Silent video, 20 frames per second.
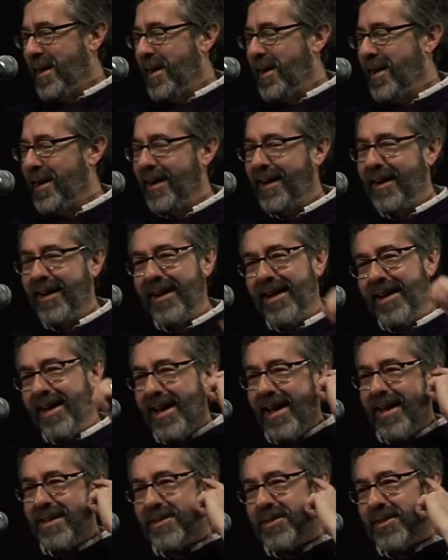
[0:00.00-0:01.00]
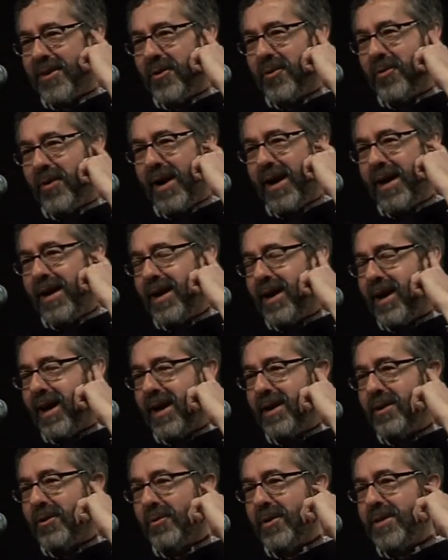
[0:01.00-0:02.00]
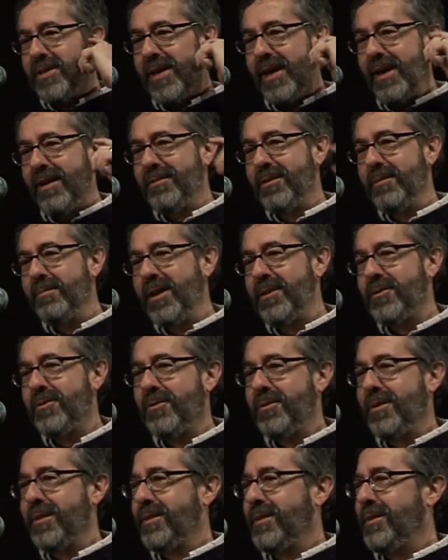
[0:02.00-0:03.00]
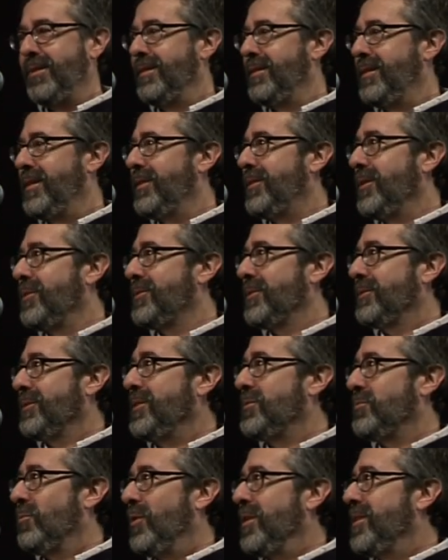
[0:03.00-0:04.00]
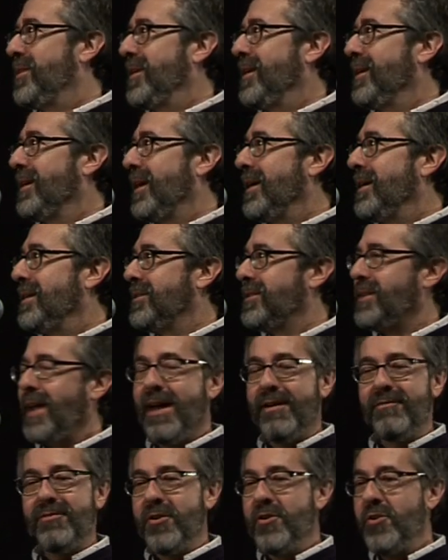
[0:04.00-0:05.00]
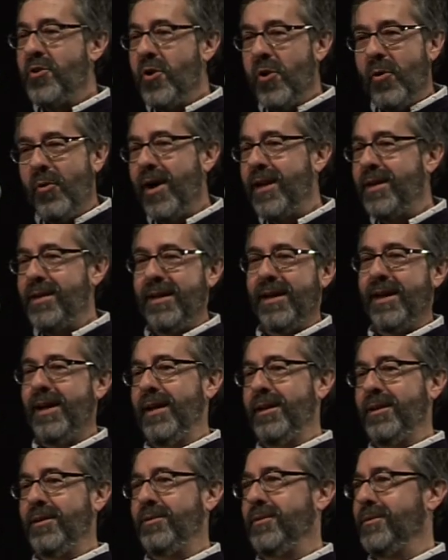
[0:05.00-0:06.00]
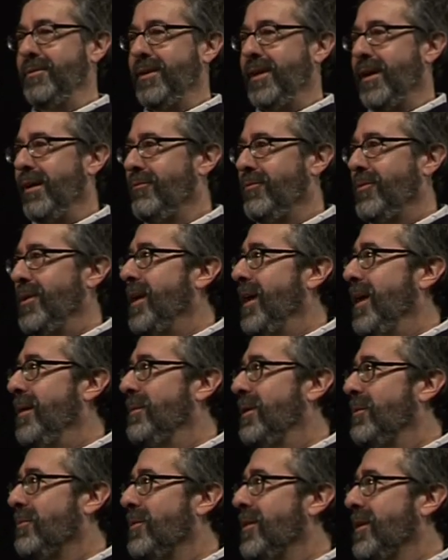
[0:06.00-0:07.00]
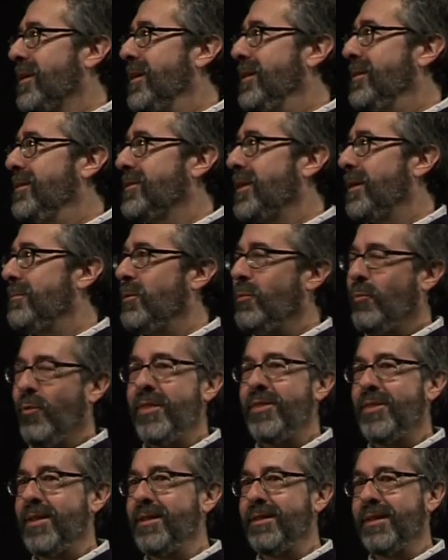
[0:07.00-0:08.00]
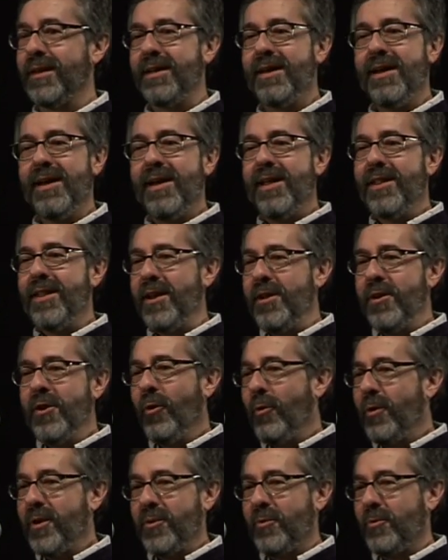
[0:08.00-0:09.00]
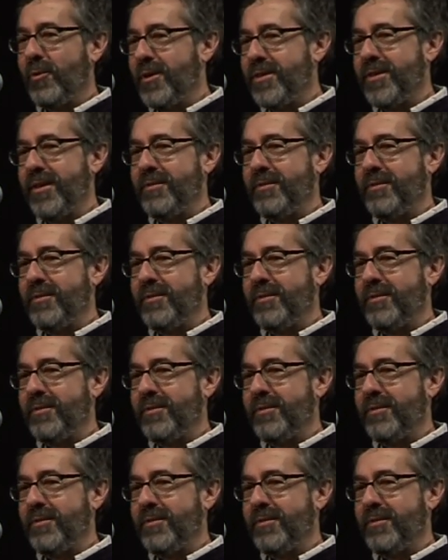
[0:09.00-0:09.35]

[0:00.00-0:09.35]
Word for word: Uh, and so I, I always have to make sure that, that there's at least one thing I just have no idea how to do in every game I work on. There's got to be one thing that, that no one in the world's